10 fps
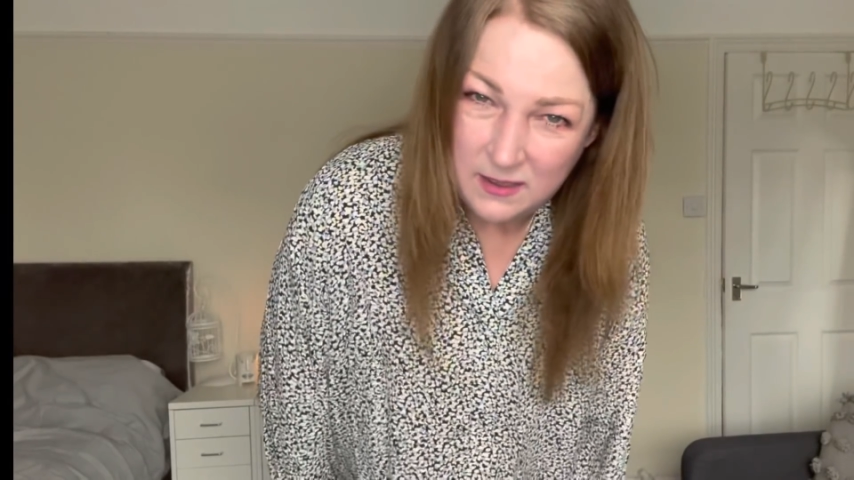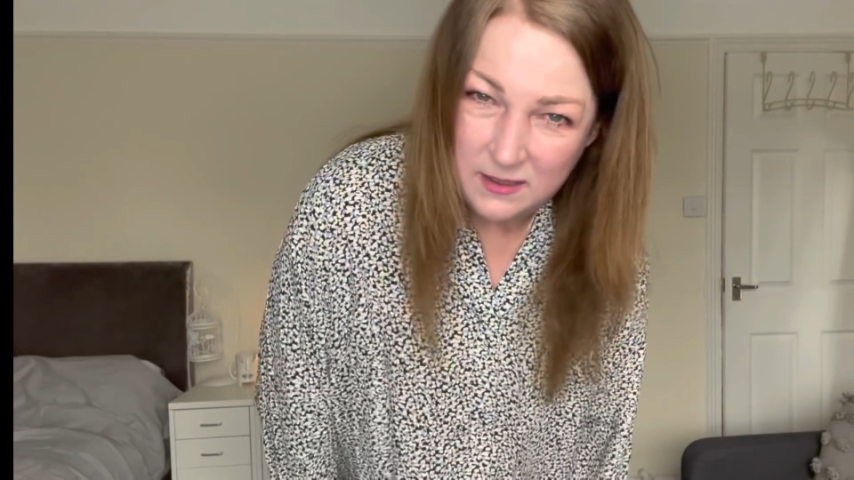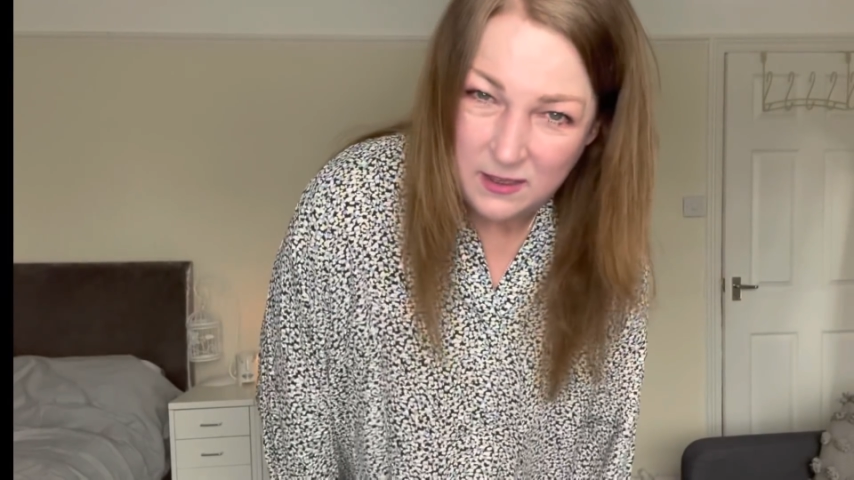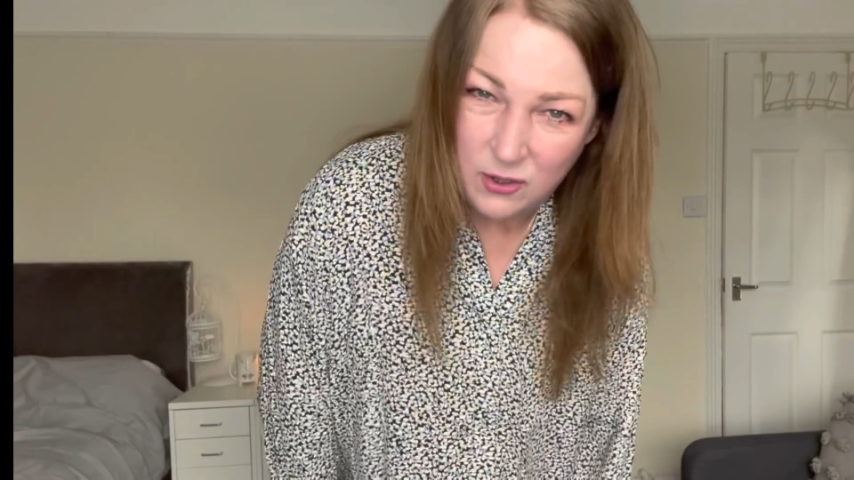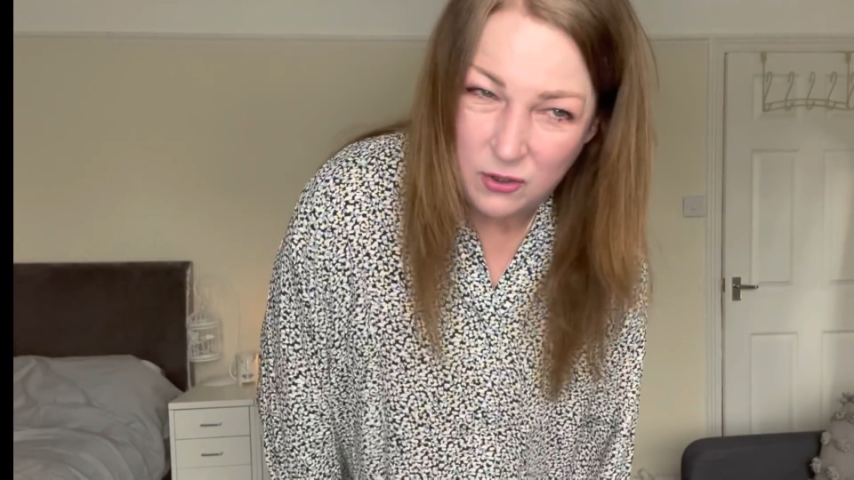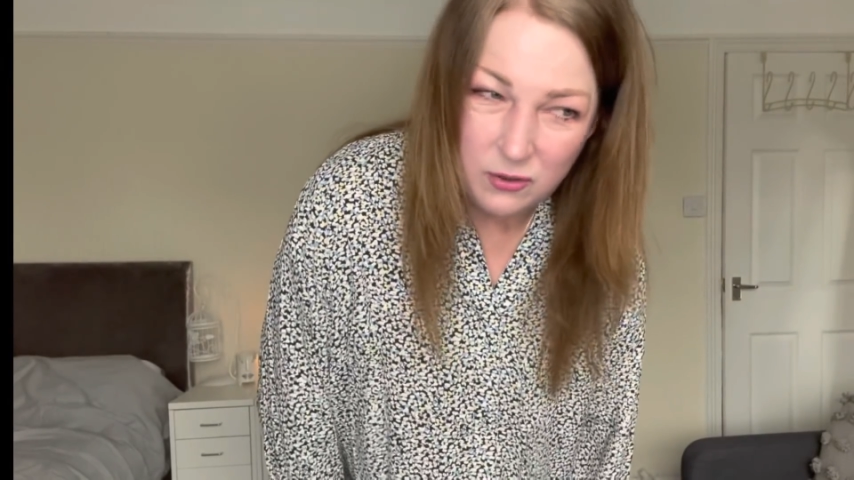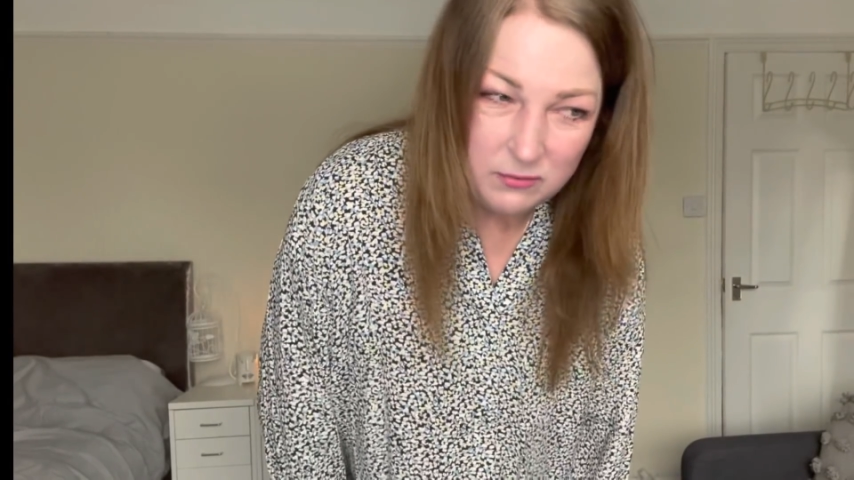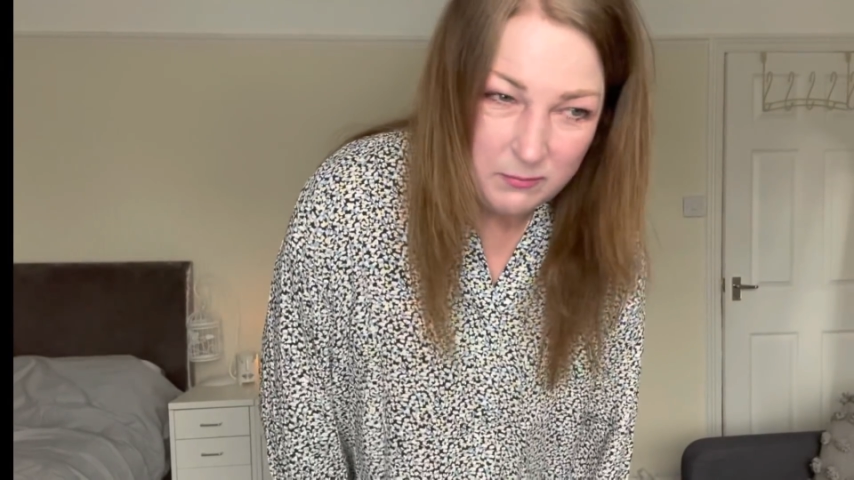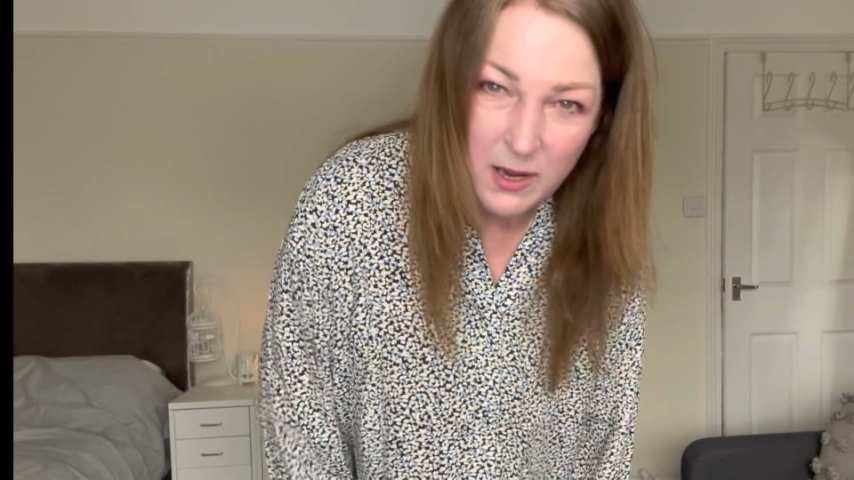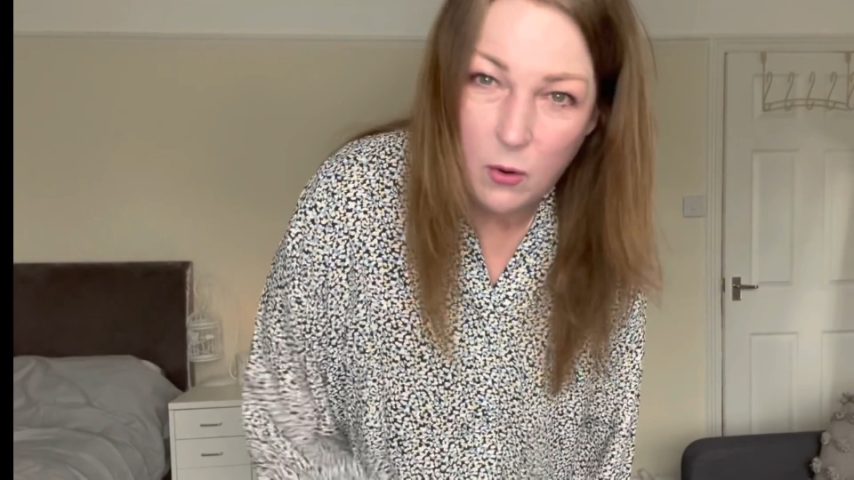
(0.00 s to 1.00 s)
You know,
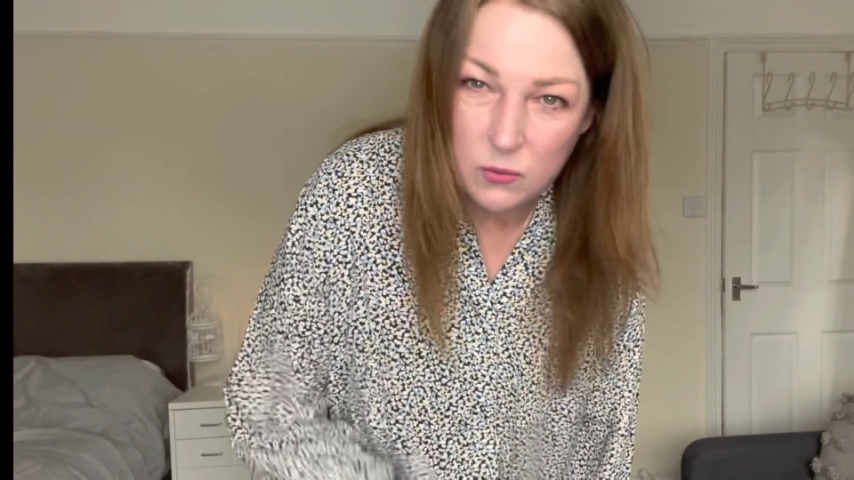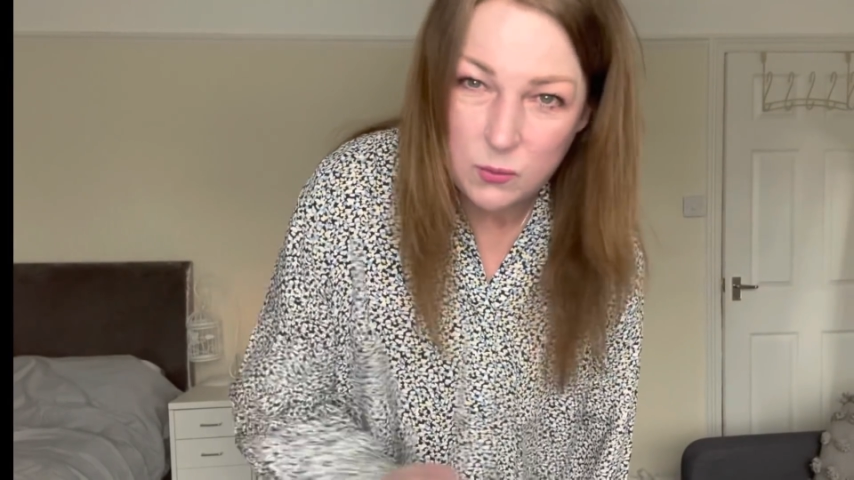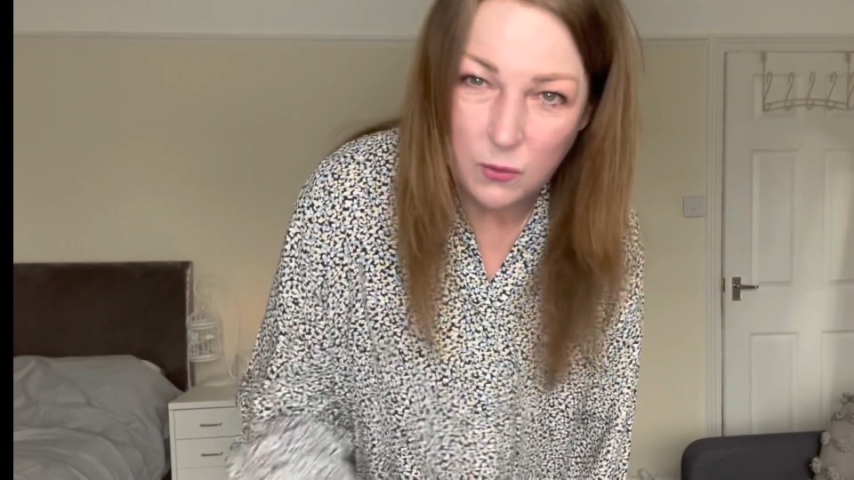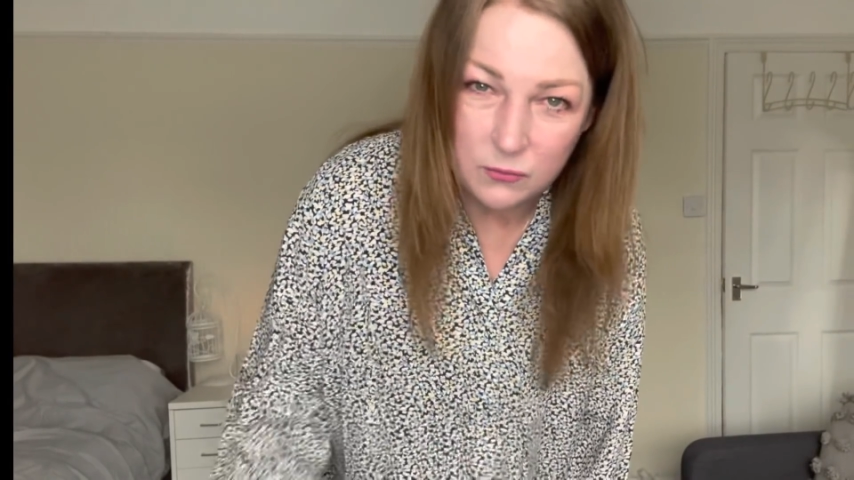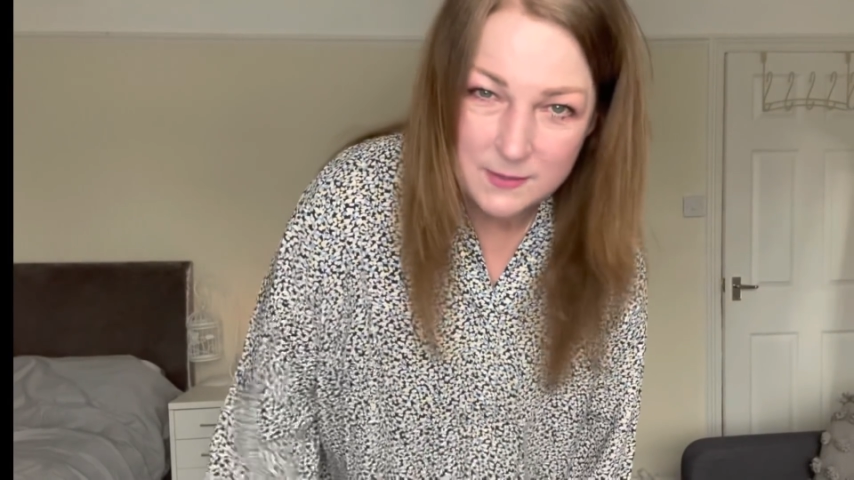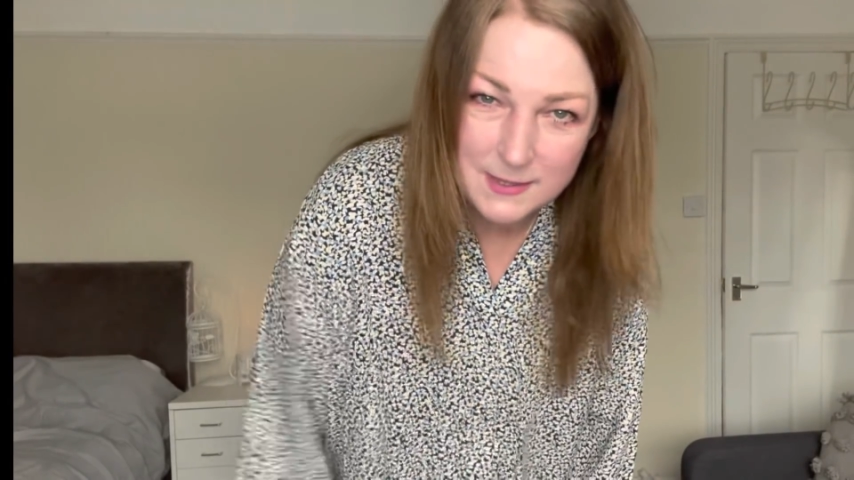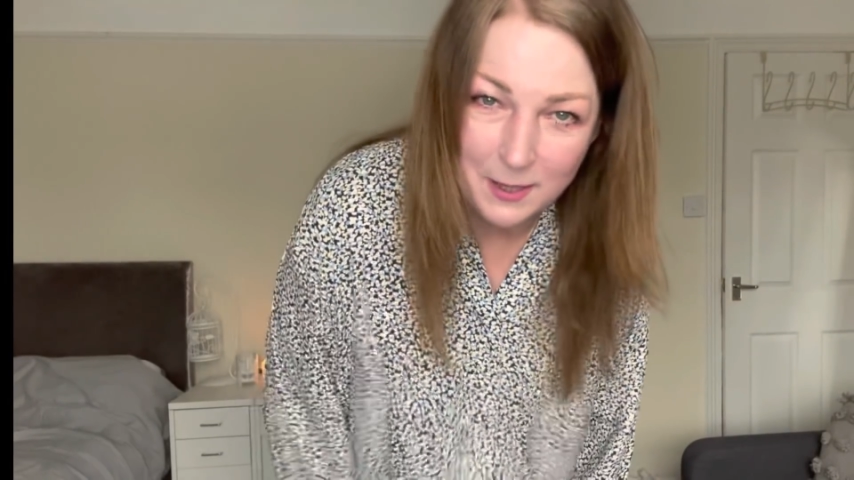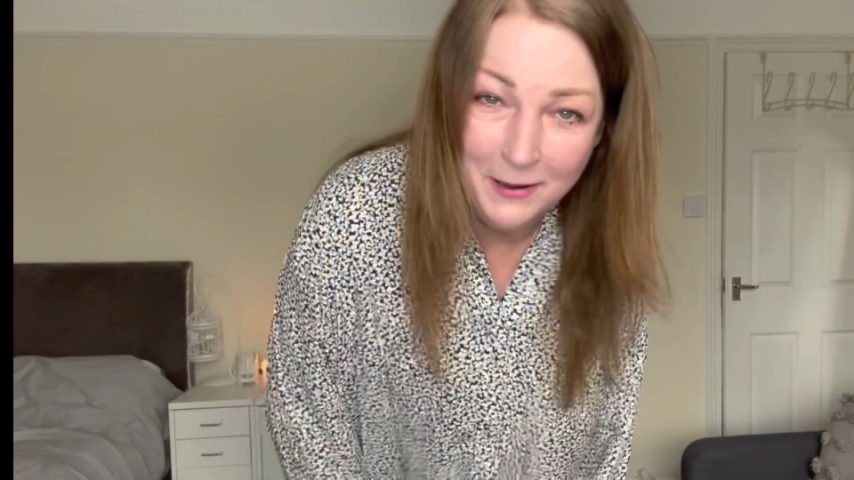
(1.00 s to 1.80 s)
my old ones.